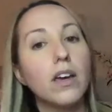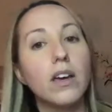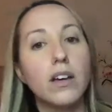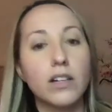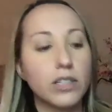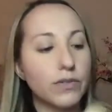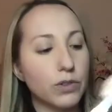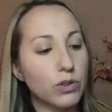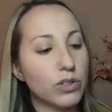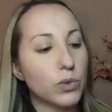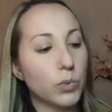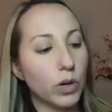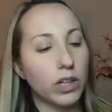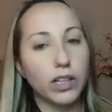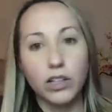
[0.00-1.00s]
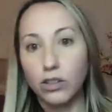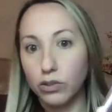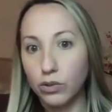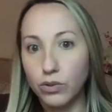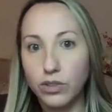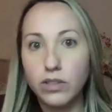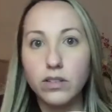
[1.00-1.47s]
because if you swirl it, you'll
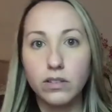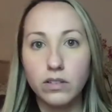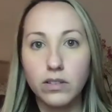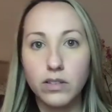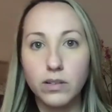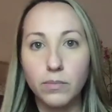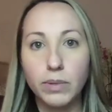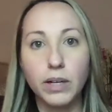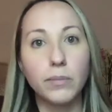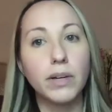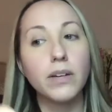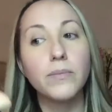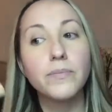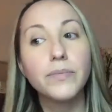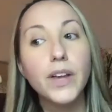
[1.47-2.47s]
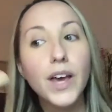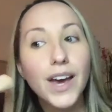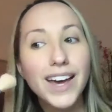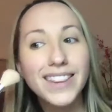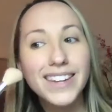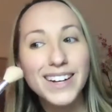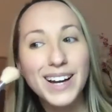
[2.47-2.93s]
lose some pigment.
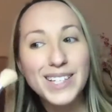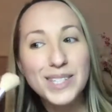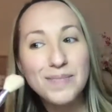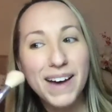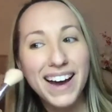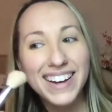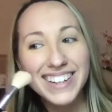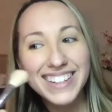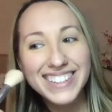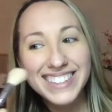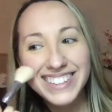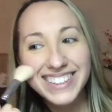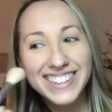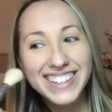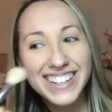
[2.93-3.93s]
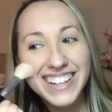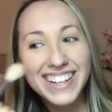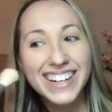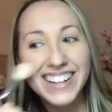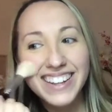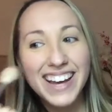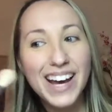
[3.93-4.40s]
And then I smile.
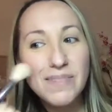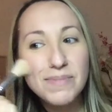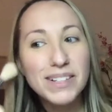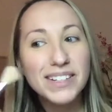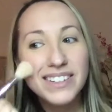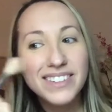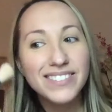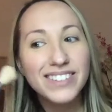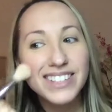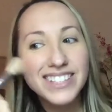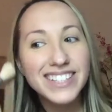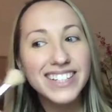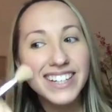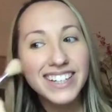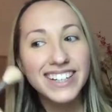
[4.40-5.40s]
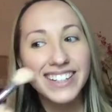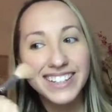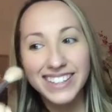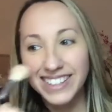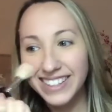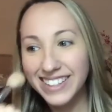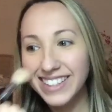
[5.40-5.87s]
And on the apple of your cheek,
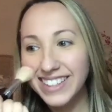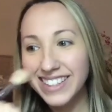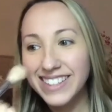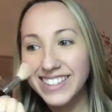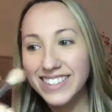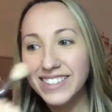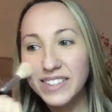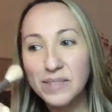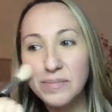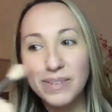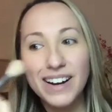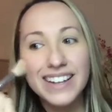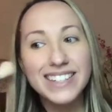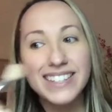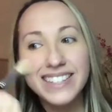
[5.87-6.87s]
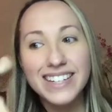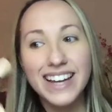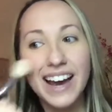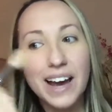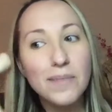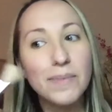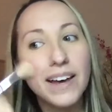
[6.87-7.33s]
just sort of press,
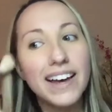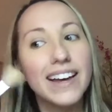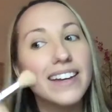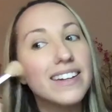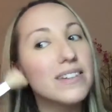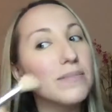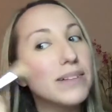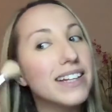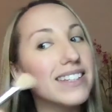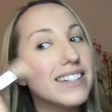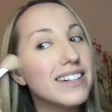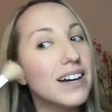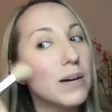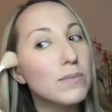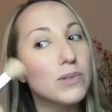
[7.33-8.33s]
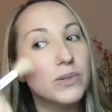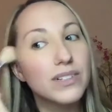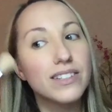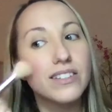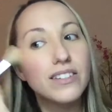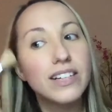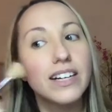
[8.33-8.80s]
tap, and blend it up
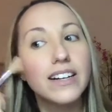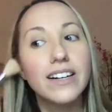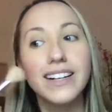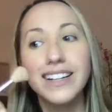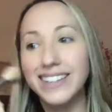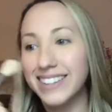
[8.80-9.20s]
towards your ear.